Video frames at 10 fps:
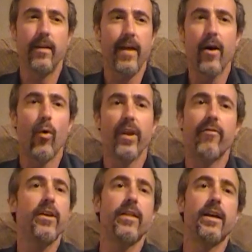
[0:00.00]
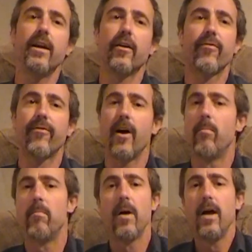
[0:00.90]
they hold everything here
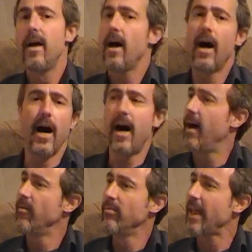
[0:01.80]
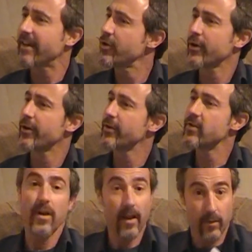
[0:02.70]
from uh,
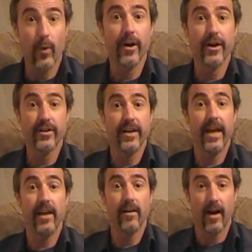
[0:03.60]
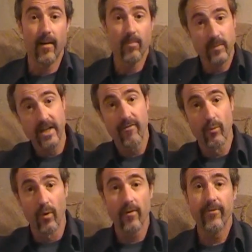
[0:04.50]
lectures. Uh, we're here today, um,
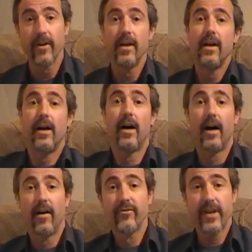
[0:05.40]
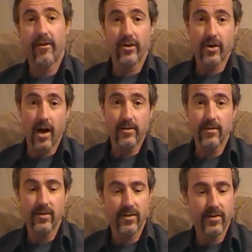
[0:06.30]
David Wolfe, uh, Sacred
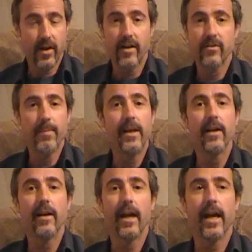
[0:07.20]
Chocolates, is uh, speaking.